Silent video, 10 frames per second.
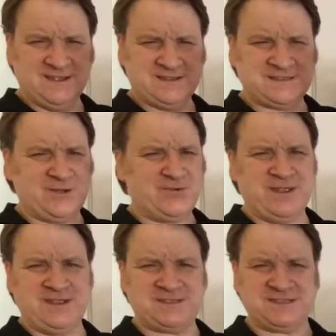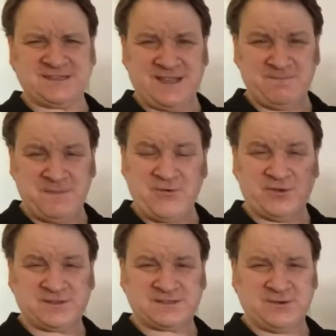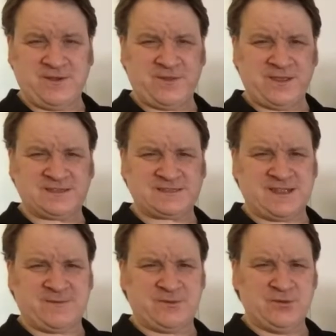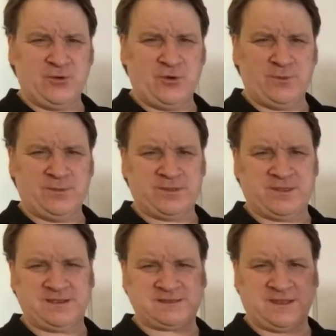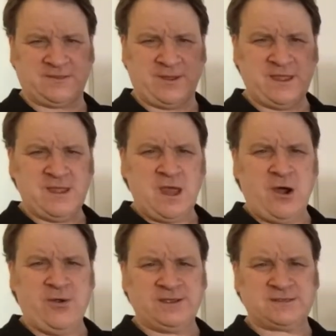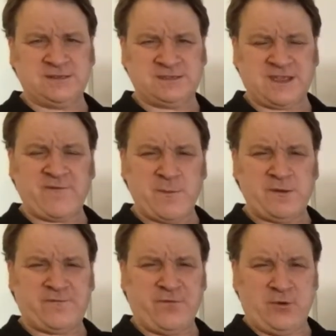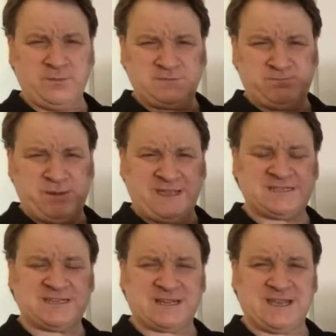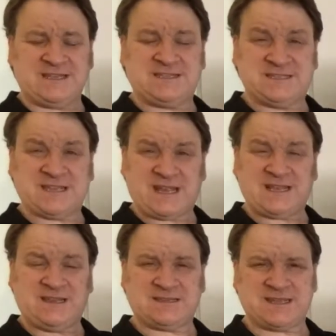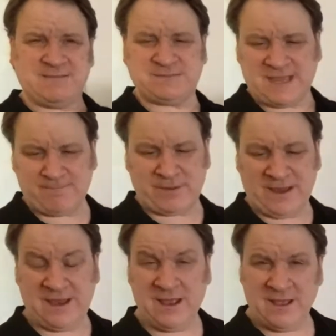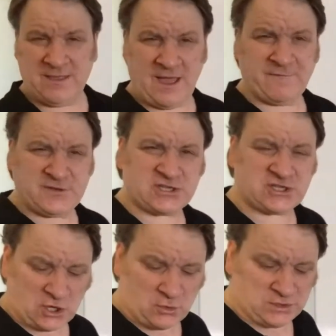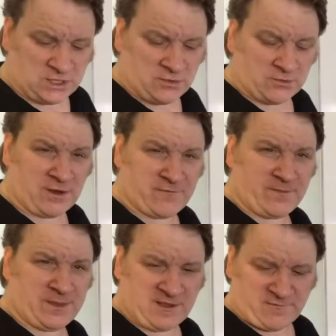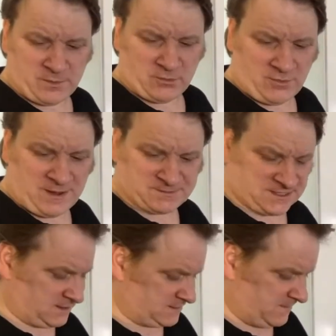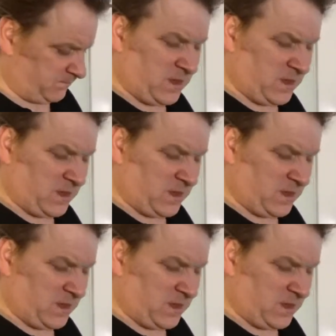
Sorry, it's just like mirrored, so everything's like normal is the other way. All right, so this government form is basically exactly the same template that I've just shown you, right, from the government website.